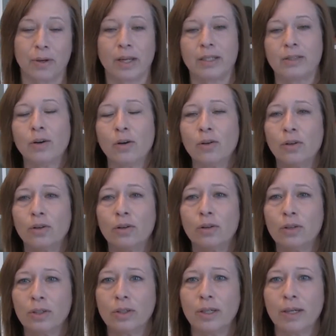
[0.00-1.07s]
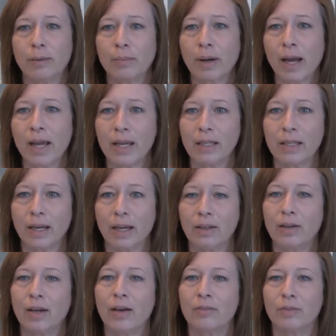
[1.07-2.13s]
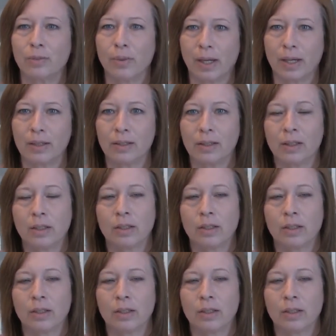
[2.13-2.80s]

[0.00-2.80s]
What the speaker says: We're like, no, you can't buy it yet. You have to wait.